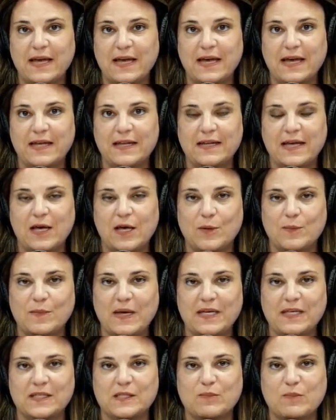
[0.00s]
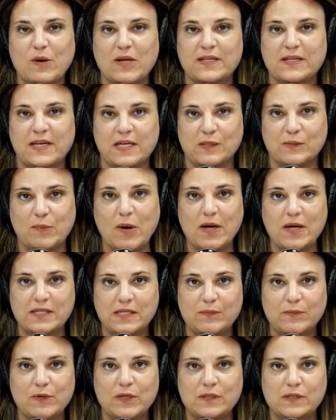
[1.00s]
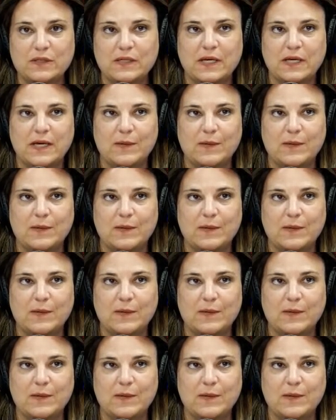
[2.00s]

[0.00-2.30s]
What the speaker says: and help make this podcast possible.